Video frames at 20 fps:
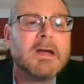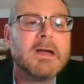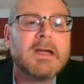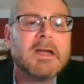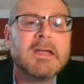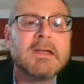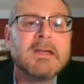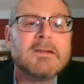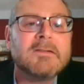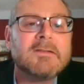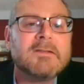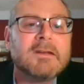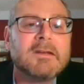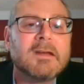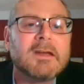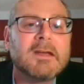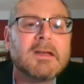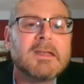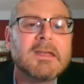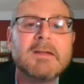And uh,
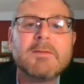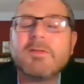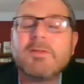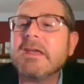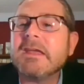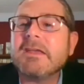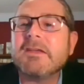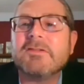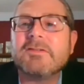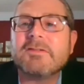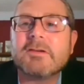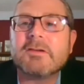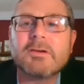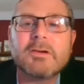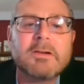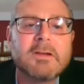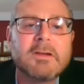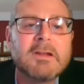again, thank you, sir.